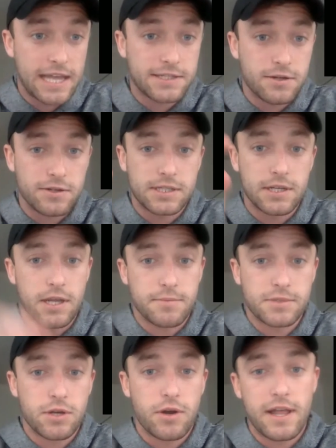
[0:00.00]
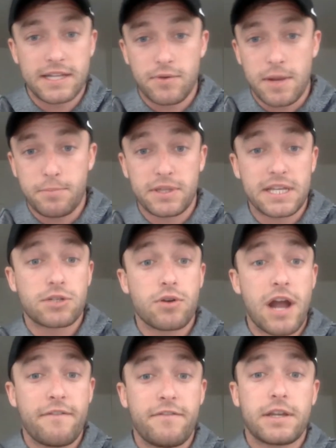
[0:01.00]
answers to them. So that's why I put this
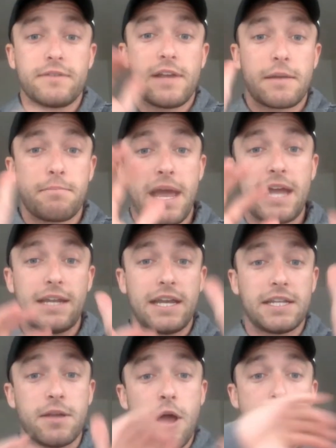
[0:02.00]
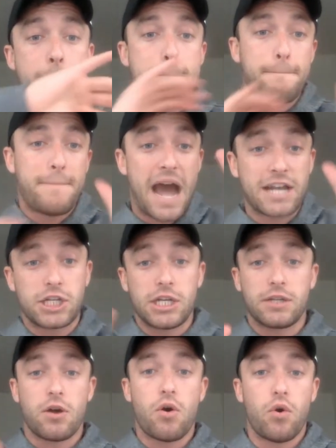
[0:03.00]
graphic as like Band-Aids,
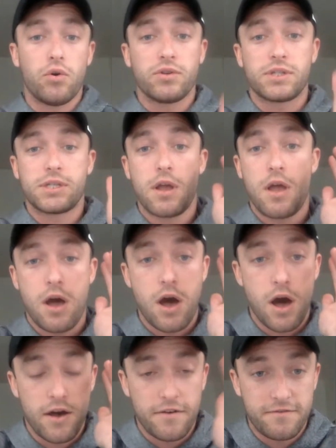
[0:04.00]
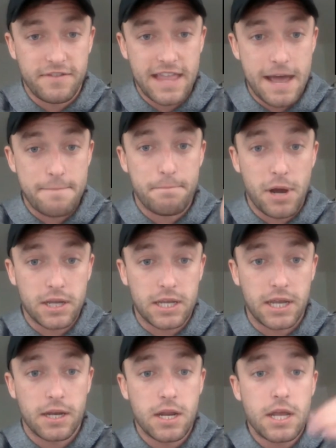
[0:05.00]
patching the holes of that
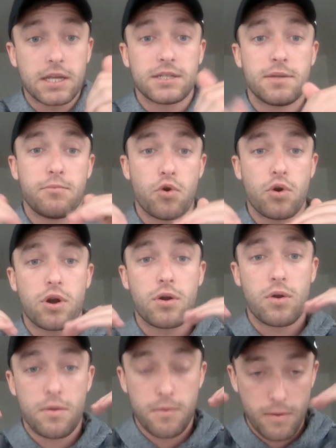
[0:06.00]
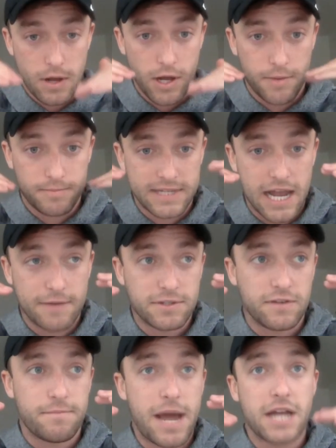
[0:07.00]
bucket. Because the more times
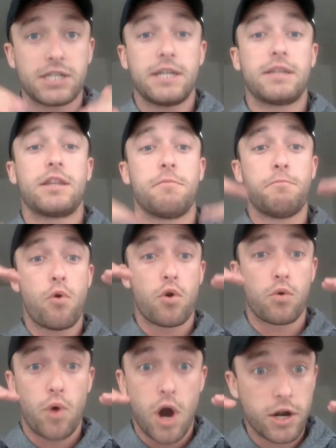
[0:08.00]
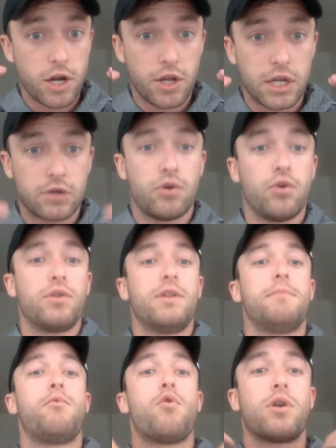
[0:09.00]
you've patched it, the more water you can hold, the
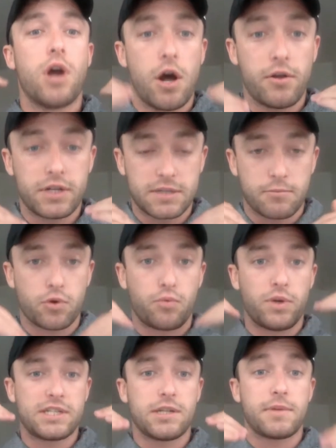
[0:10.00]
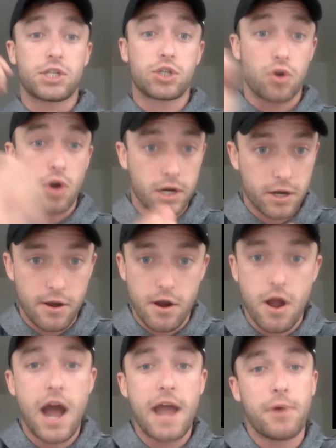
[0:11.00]
more knowledge, the more wisdom, the stronger your
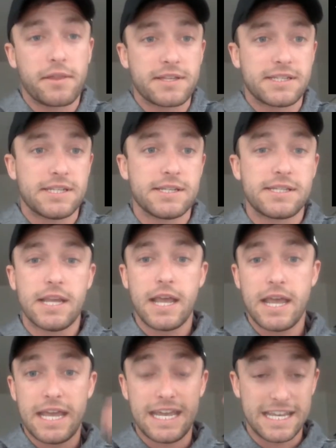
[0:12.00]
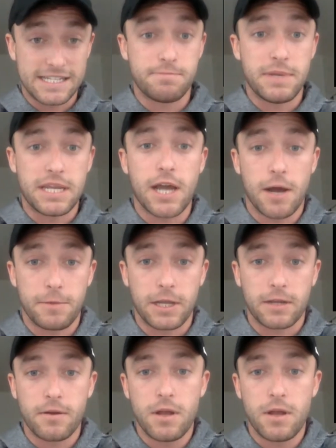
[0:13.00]
hypothesis is becoming.